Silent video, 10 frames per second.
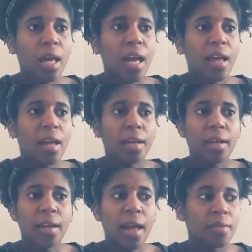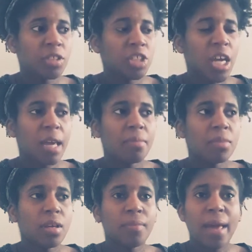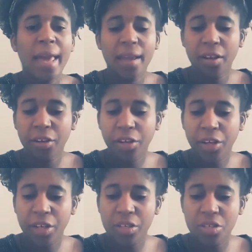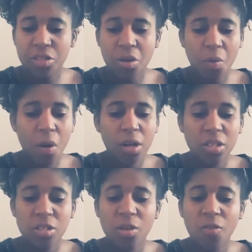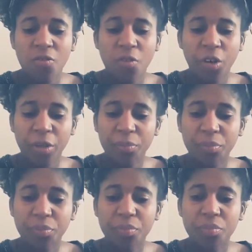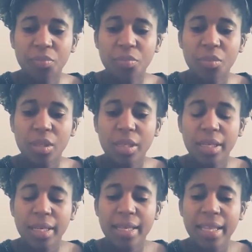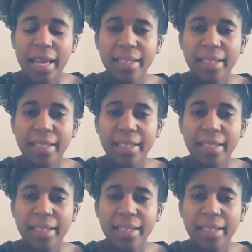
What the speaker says: I have shame, anger, and so on and so forth. That